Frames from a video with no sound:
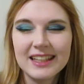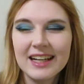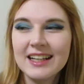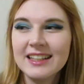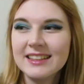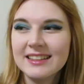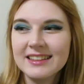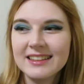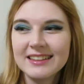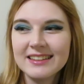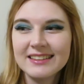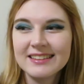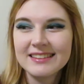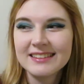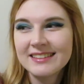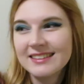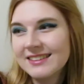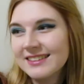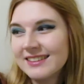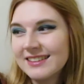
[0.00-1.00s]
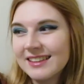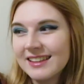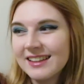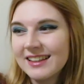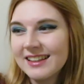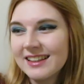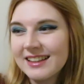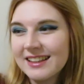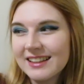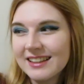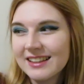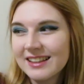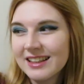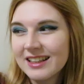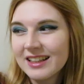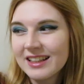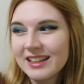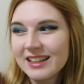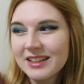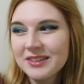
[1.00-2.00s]
I don't know.
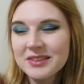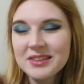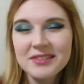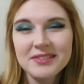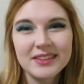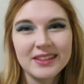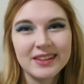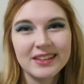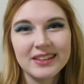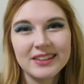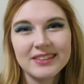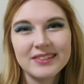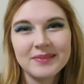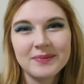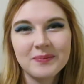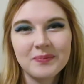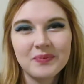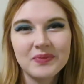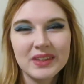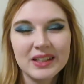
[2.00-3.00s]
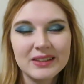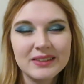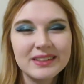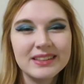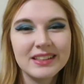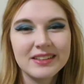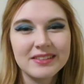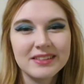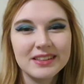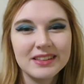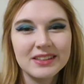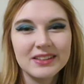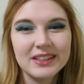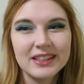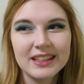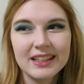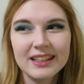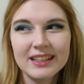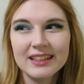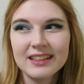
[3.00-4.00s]
It was fun though. I would definitely do
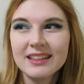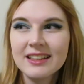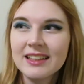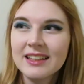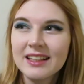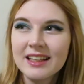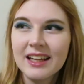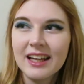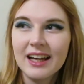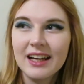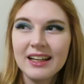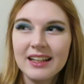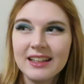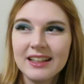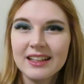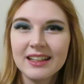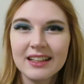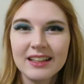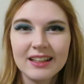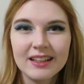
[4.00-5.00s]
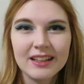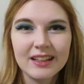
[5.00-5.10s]
it again. And